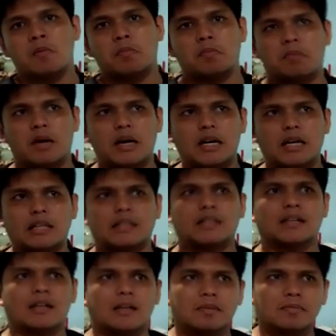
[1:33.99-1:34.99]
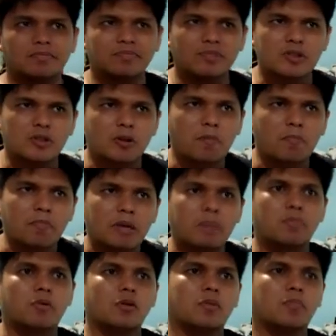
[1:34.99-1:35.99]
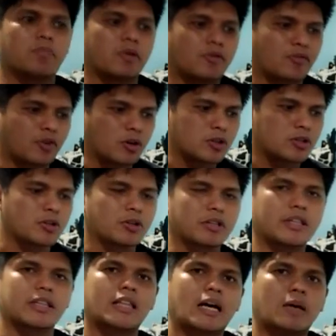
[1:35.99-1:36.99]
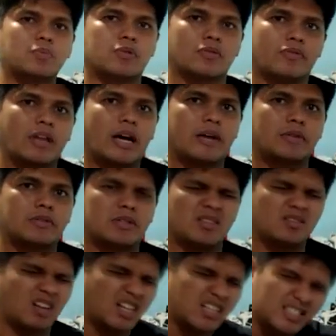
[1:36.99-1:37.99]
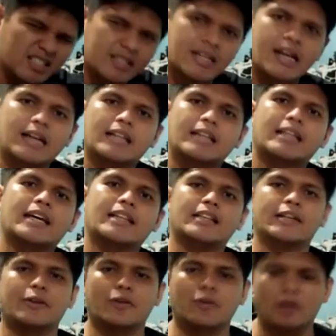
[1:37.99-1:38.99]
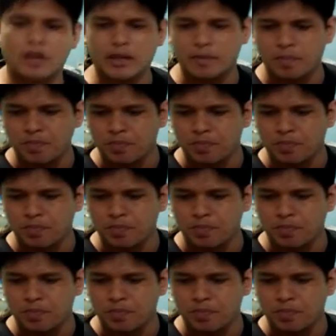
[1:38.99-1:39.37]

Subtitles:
But some people prefer certain types of knives, and I'll just tackle that later on.